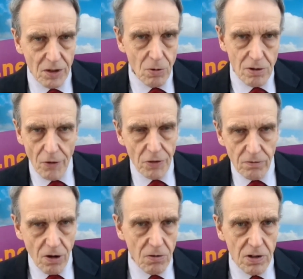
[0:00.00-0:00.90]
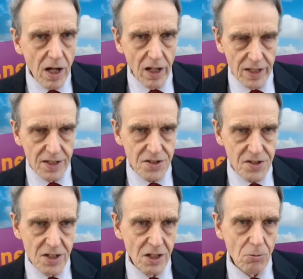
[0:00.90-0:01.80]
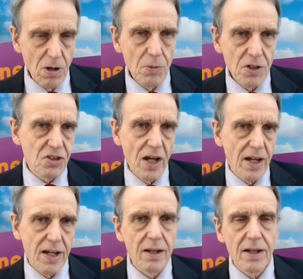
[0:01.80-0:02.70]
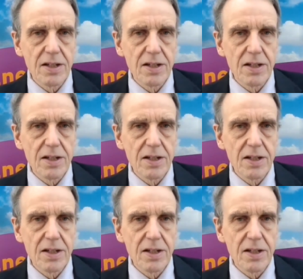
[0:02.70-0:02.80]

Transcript: we're on the wrong lines when we're saying